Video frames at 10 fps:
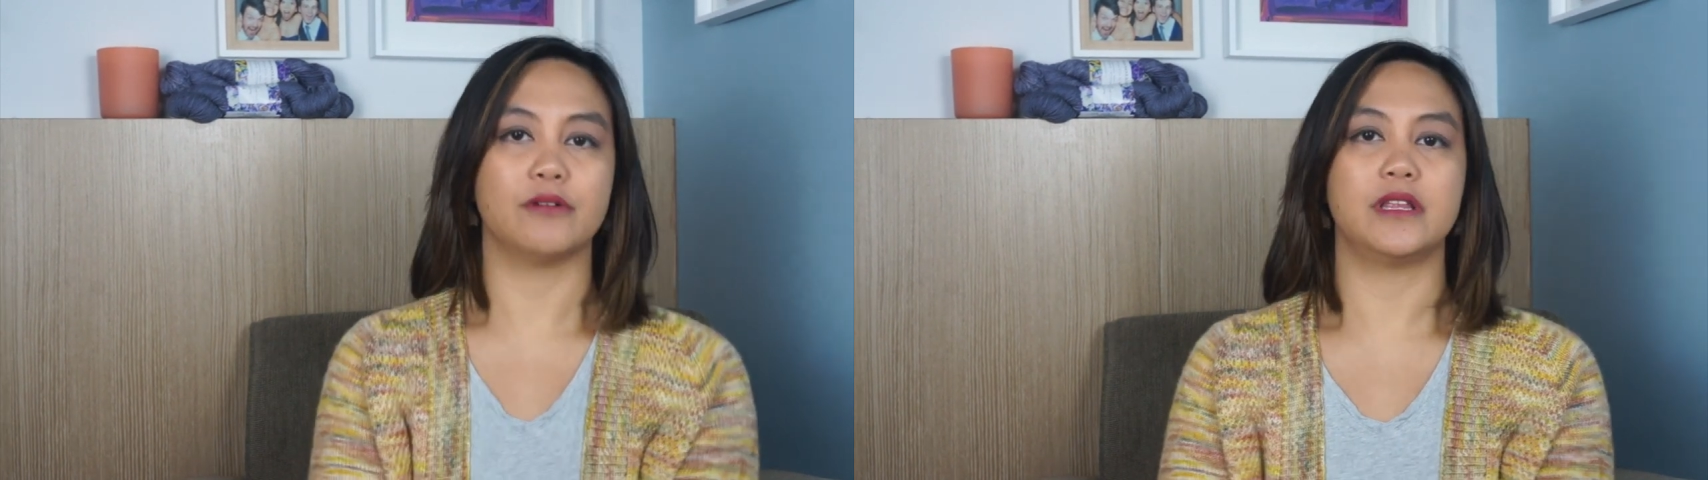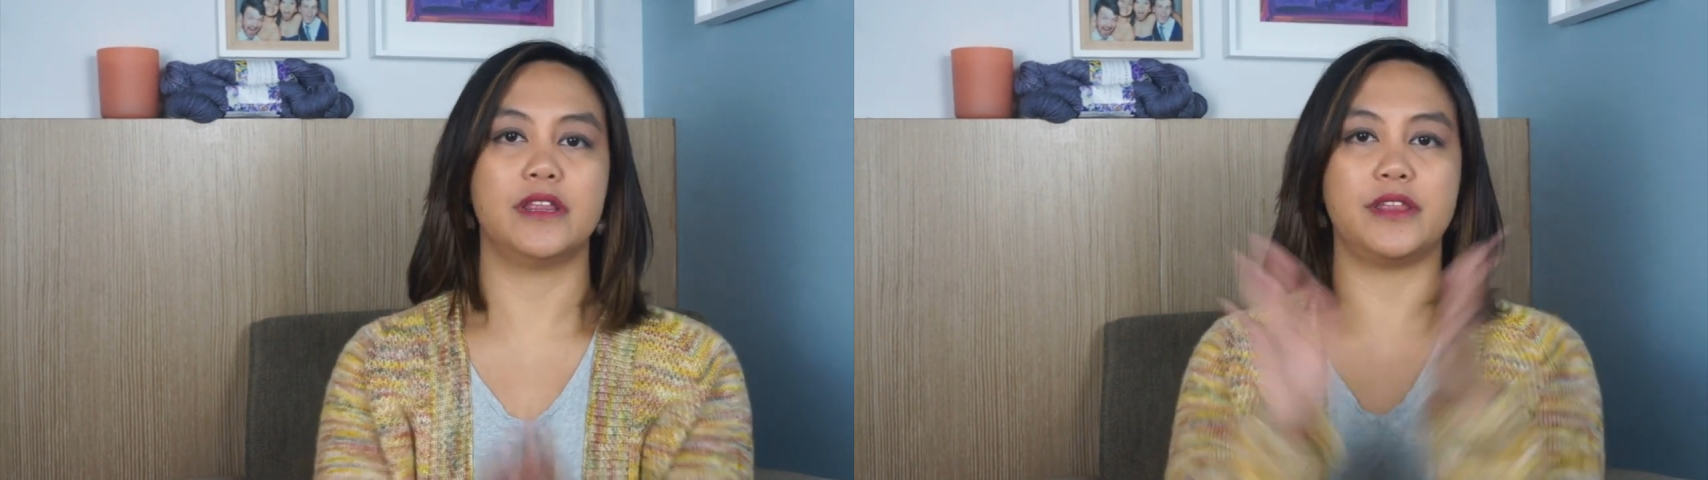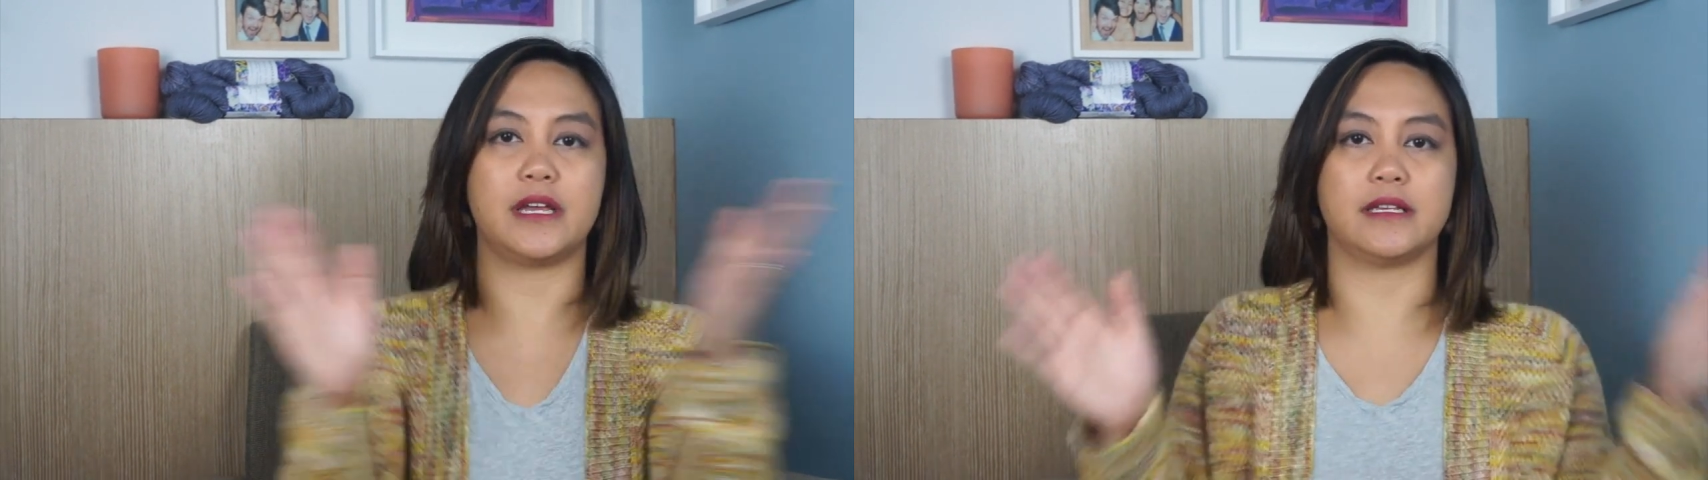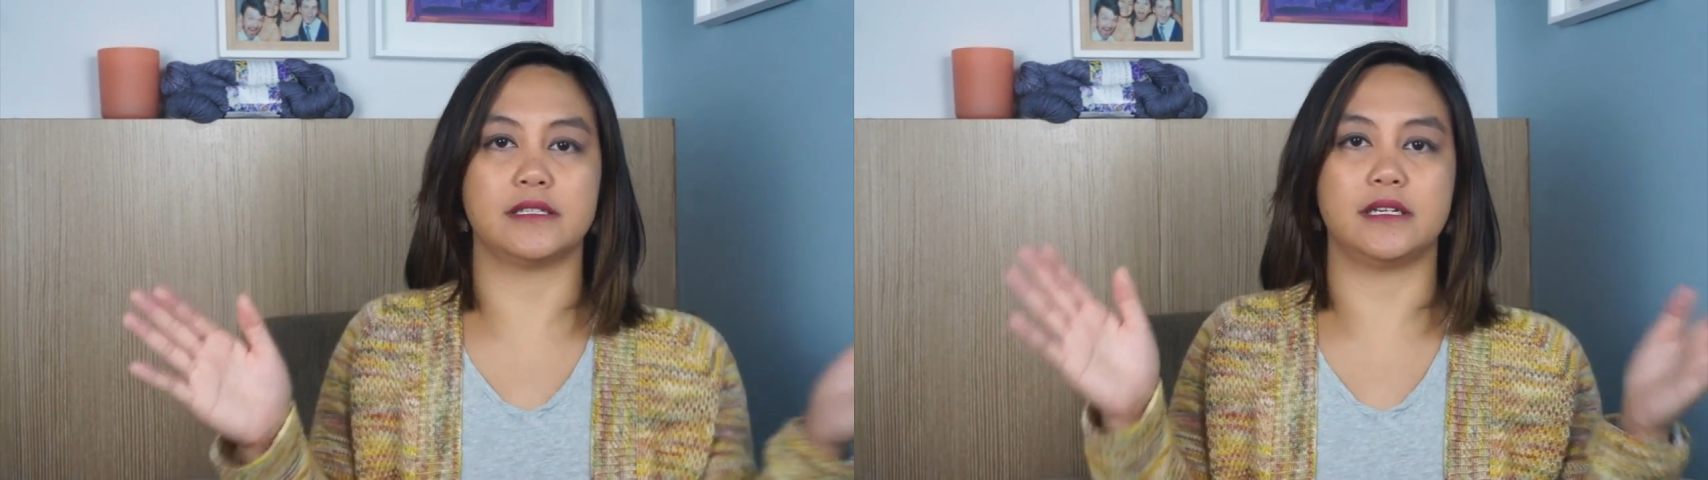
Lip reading: are the things